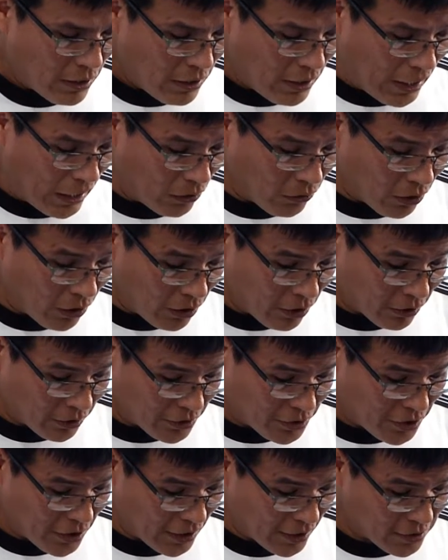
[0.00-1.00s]
How long?
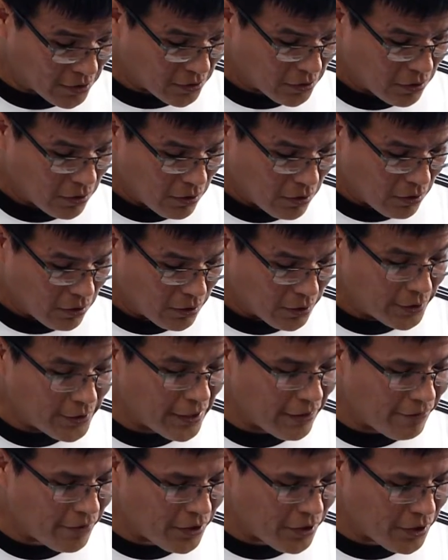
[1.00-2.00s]
she asks.
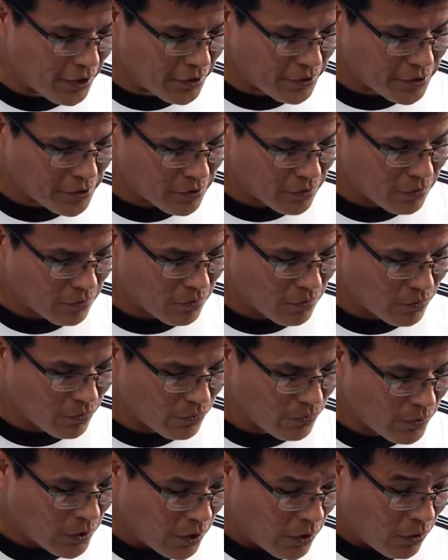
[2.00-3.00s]
Eleven years.
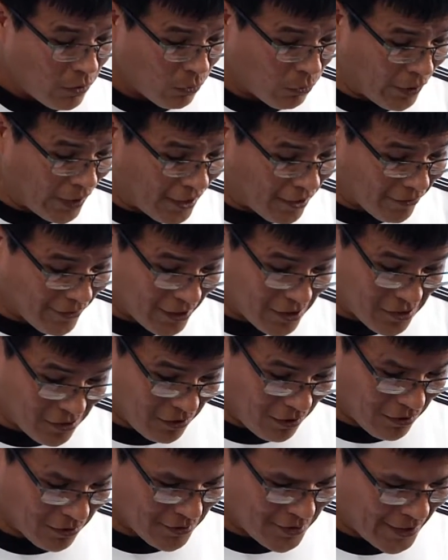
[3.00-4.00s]
Wow, that's a
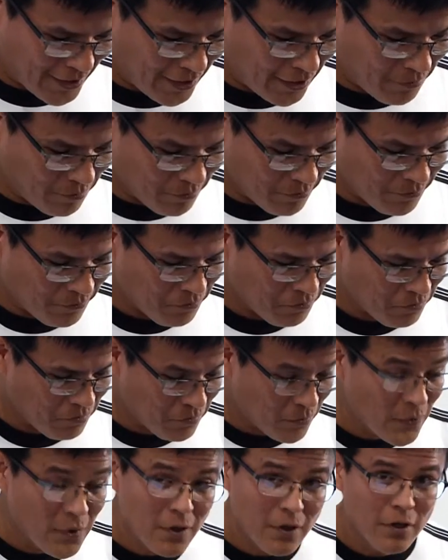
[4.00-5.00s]
long time.
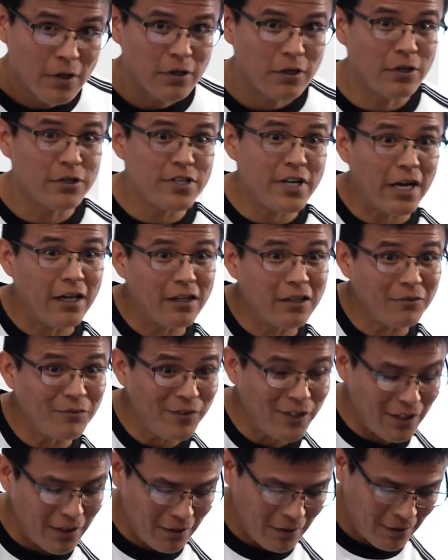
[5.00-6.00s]
You're telling
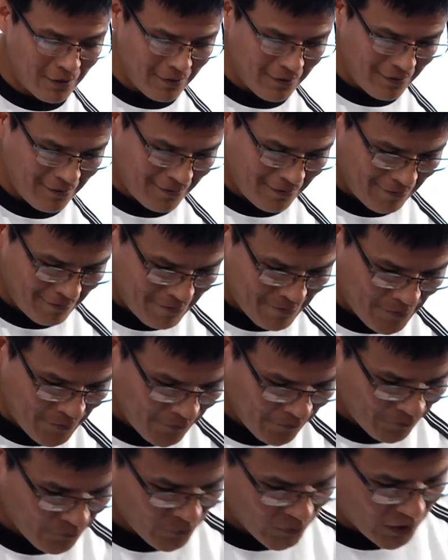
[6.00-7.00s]
me.
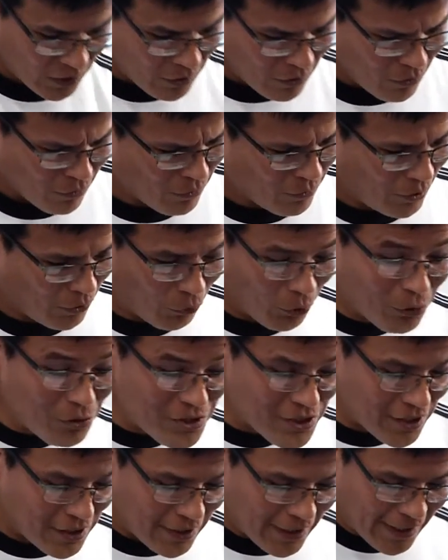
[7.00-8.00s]

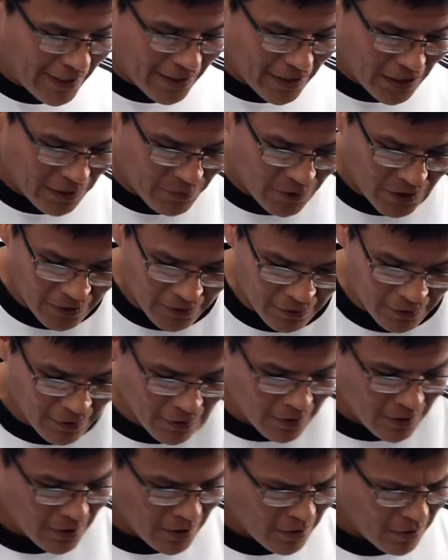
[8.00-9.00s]
Always was it like? I mean,
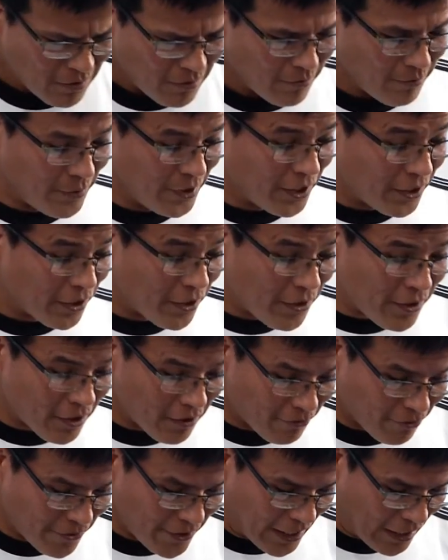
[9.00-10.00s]
being in there
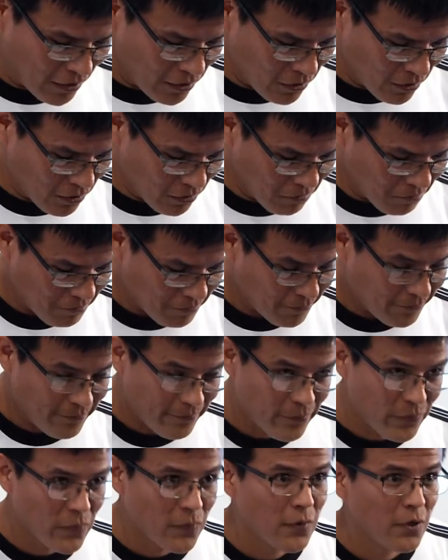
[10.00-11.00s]
for that
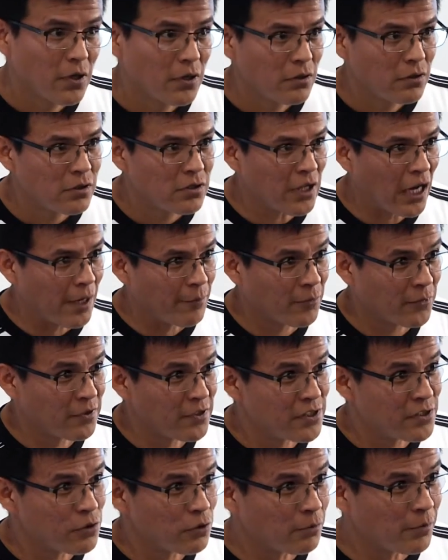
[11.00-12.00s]
long, time
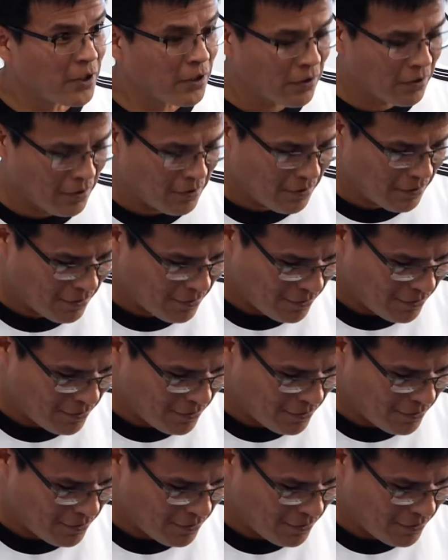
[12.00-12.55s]
consuming.